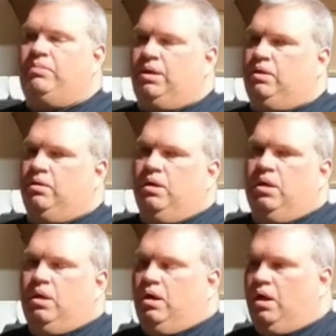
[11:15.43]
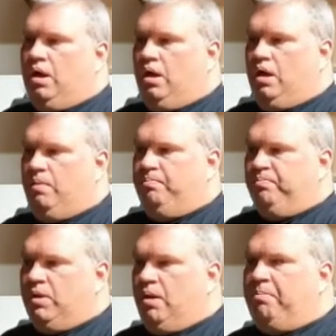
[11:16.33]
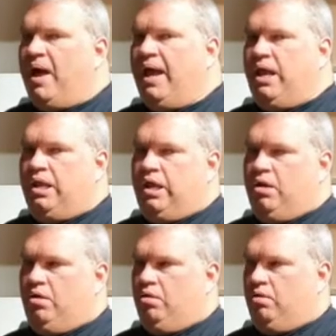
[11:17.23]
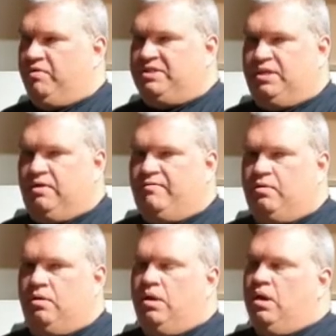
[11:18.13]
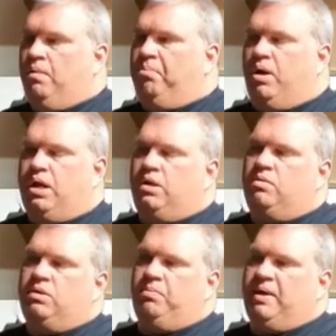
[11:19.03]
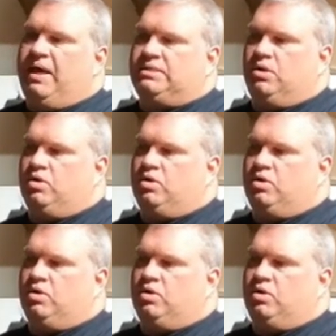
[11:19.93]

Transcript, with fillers: I mean, um, a Pioneer receiver, brand new in the box.